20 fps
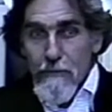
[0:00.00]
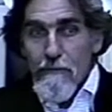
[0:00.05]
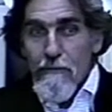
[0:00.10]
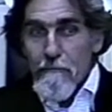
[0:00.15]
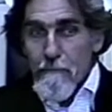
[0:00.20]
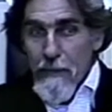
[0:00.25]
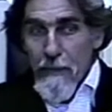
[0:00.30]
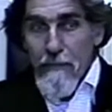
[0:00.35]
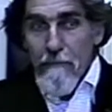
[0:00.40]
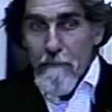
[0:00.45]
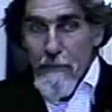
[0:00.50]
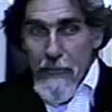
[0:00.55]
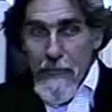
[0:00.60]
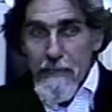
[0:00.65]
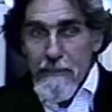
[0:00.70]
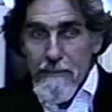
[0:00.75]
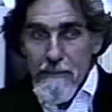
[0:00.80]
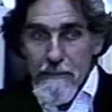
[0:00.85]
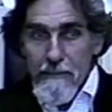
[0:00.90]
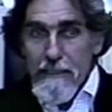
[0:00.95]

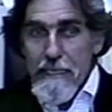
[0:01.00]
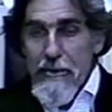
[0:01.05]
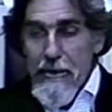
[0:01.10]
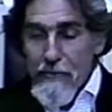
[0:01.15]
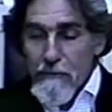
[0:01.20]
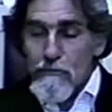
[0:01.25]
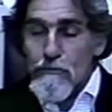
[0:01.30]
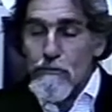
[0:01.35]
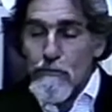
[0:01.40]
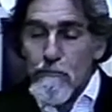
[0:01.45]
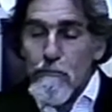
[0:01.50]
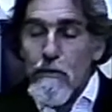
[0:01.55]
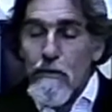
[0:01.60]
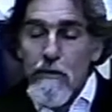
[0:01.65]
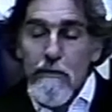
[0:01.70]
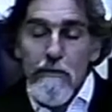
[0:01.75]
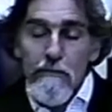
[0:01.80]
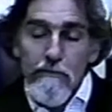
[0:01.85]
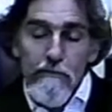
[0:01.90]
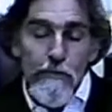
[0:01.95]
mathematics is a natural part
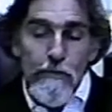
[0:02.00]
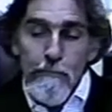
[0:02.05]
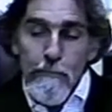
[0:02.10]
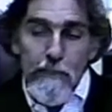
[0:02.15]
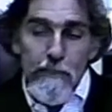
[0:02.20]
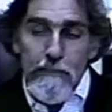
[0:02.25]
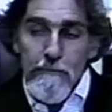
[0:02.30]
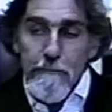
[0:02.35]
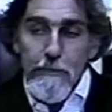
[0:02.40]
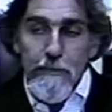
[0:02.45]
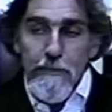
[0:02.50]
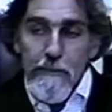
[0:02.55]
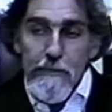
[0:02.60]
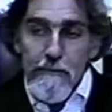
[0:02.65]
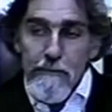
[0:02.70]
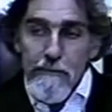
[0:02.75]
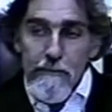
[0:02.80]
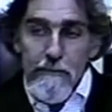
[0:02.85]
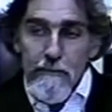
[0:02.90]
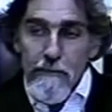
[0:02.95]
of human experience,
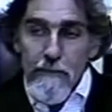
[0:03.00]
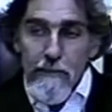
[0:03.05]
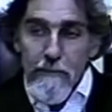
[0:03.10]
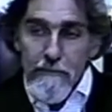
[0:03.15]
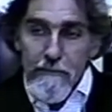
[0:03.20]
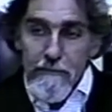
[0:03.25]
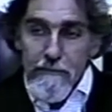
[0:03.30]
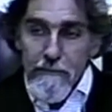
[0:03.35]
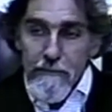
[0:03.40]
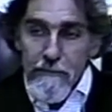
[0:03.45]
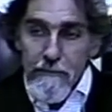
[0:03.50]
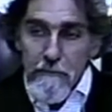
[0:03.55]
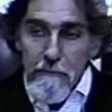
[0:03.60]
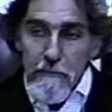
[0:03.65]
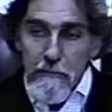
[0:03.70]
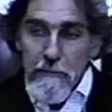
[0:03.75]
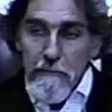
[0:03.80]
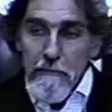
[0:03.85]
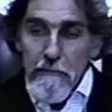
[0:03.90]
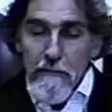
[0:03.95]
and that
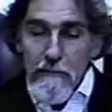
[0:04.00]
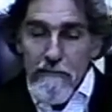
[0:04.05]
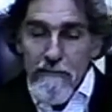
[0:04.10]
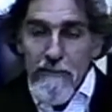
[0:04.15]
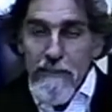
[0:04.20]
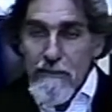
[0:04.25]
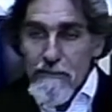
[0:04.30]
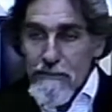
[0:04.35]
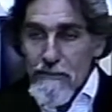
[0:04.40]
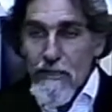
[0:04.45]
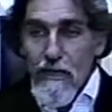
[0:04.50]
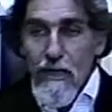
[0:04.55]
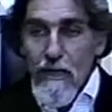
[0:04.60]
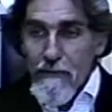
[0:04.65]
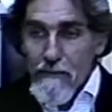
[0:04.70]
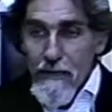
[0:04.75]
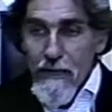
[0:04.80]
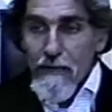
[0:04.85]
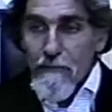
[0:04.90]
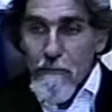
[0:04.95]
if it gets taught in
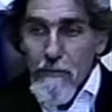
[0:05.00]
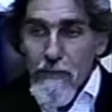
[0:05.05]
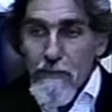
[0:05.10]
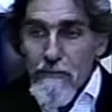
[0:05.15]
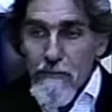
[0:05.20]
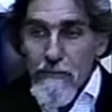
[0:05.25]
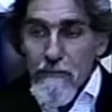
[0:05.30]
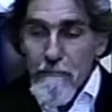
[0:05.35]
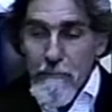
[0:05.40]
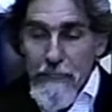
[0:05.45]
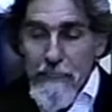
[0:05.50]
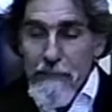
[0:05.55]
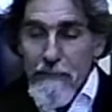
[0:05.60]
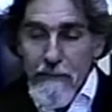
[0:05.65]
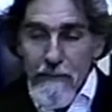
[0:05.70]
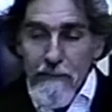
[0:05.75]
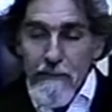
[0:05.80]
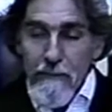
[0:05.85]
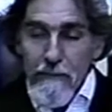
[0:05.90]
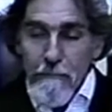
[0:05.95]
that way, then it
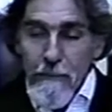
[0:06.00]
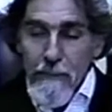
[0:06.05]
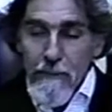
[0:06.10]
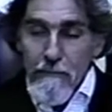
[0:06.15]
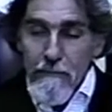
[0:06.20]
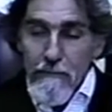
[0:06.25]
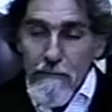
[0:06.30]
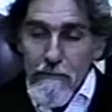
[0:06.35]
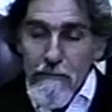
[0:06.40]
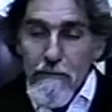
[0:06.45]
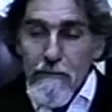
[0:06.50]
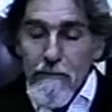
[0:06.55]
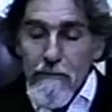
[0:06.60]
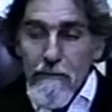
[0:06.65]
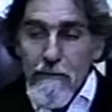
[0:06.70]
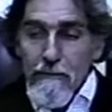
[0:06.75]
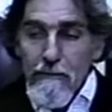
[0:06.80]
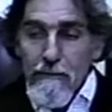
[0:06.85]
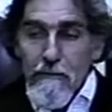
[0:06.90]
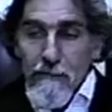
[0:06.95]
can come out.
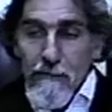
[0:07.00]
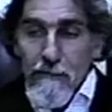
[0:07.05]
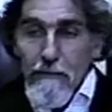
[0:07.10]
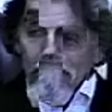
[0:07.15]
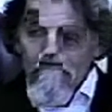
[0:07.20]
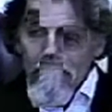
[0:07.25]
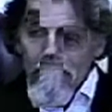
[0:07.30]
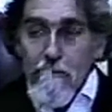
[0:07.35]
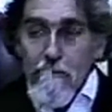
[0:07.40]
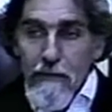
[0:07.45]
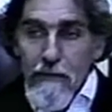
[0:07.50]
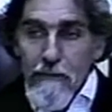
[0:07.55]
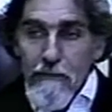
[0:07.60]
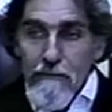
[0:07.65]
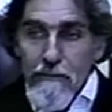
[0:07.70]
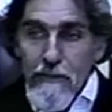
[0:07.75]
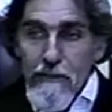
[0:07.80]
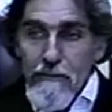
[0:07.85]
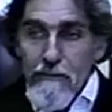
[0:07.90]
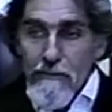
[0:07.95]
And if it
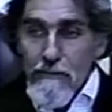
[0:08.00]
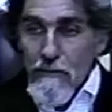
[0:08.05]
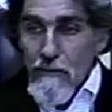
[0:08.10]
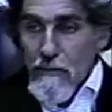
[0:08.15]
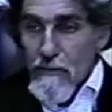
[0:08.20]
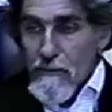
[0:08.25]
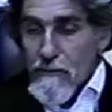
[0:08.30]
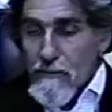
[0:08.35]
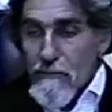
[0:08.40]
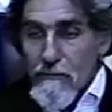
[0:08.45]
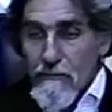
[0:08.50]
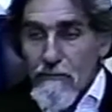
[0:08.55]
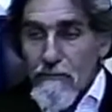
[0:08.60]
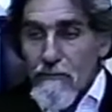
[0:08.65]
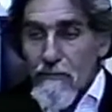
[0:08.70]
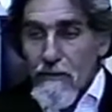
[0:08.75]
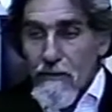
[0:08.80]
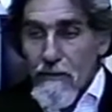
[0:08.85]
gets taught as